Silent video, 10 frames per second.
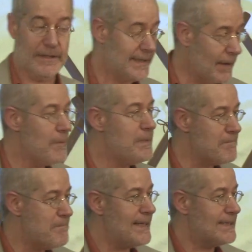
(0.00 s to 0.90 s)
theory. That would
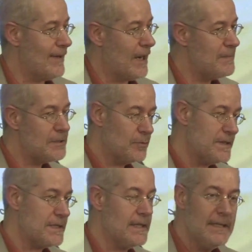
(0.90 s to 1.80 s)
be a big development.
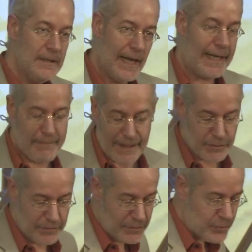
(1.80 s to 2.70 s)
We'll see. I'll get
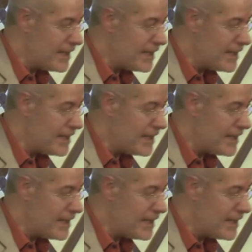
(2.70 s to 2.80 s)
back to you in